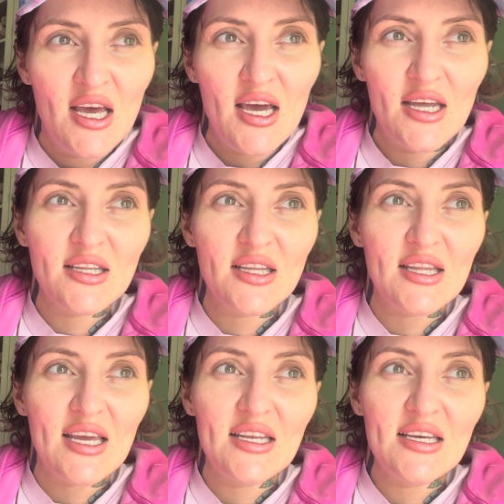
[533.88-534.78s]
And the
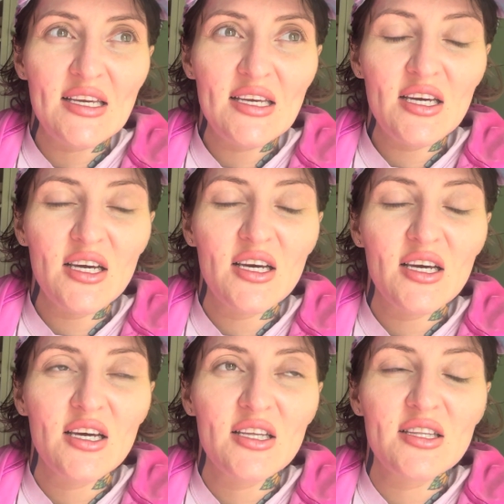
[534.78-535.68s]
lady
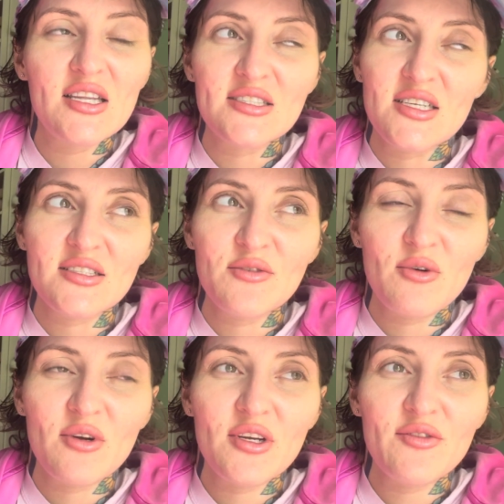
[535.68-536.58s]
that doesn't
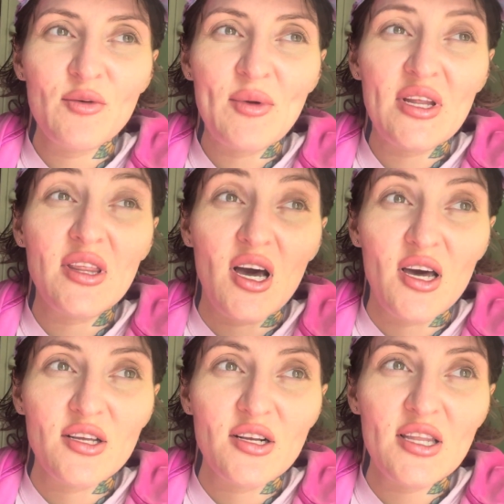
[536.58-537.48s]
work for Meta, the
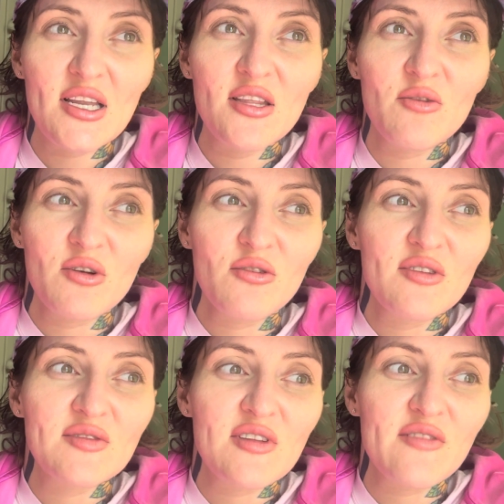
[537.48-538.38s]
other lady, the one who
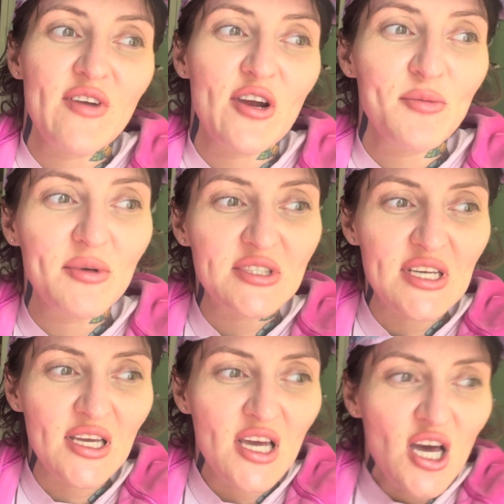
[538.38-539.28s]
lives in the Ferry
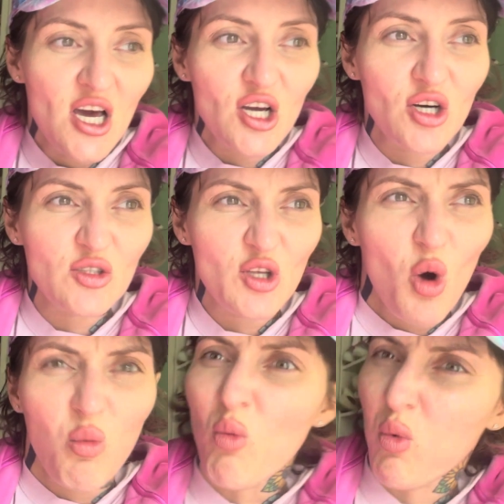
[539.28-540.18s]
building, goes,
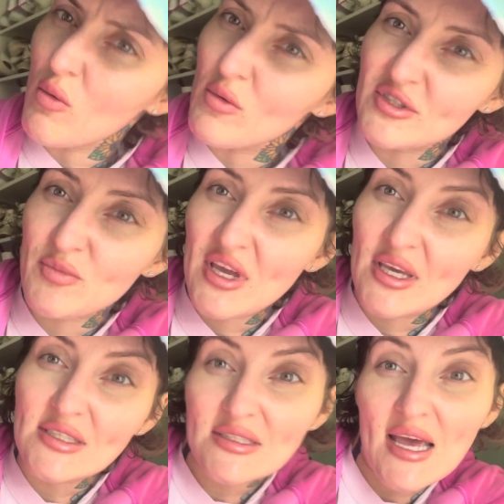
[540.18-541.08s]
well, what was
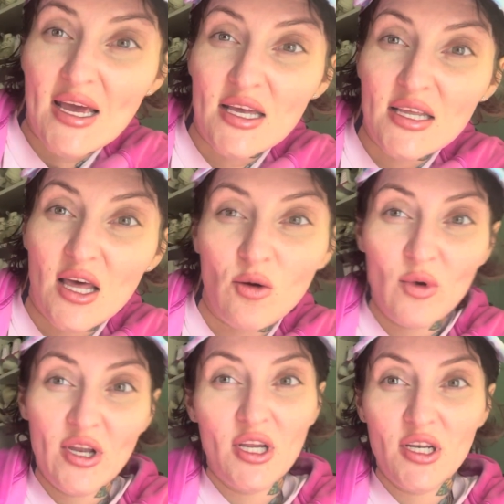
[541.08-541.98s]
being said that
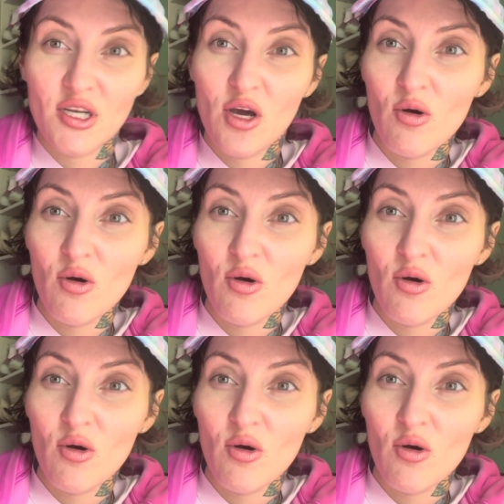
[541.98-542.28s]
we need to know